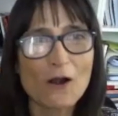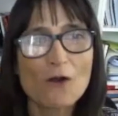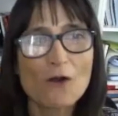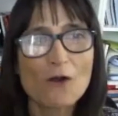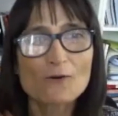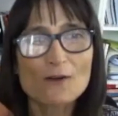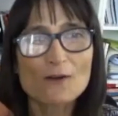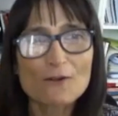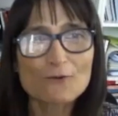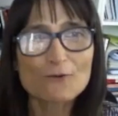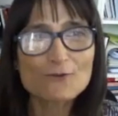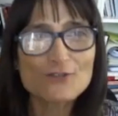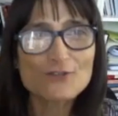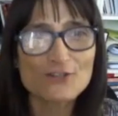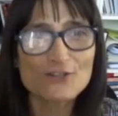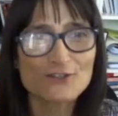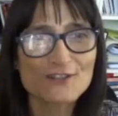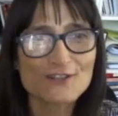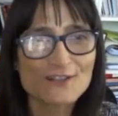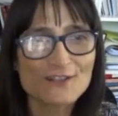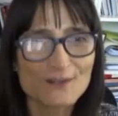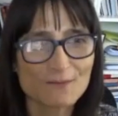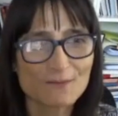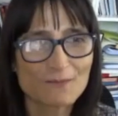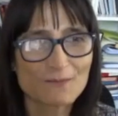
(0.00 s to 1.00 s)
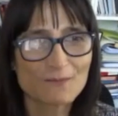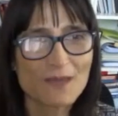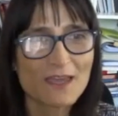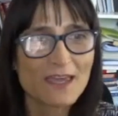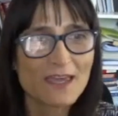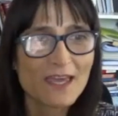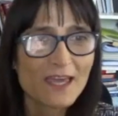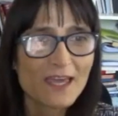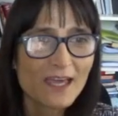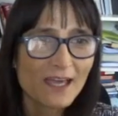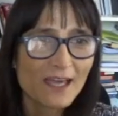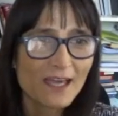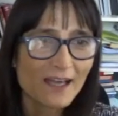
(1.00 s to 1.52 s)
reductionism.
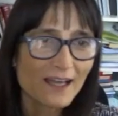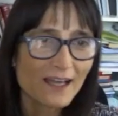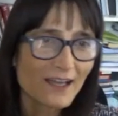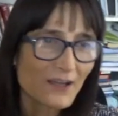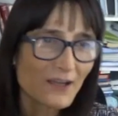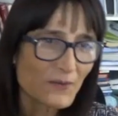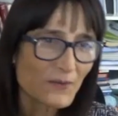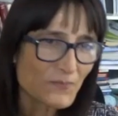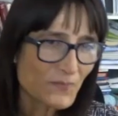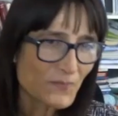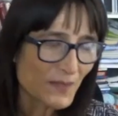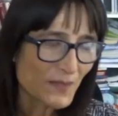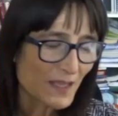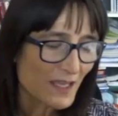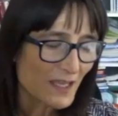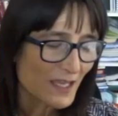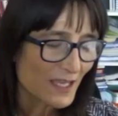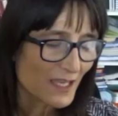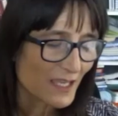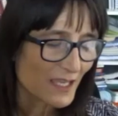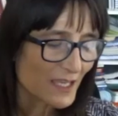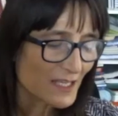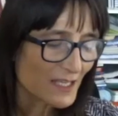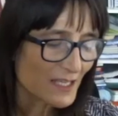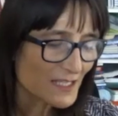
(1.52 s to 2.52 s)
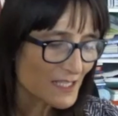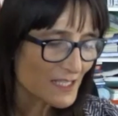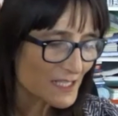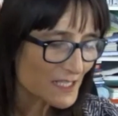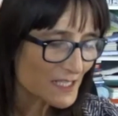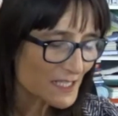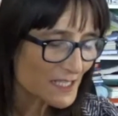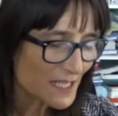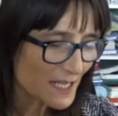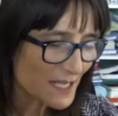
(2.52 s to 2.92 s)
And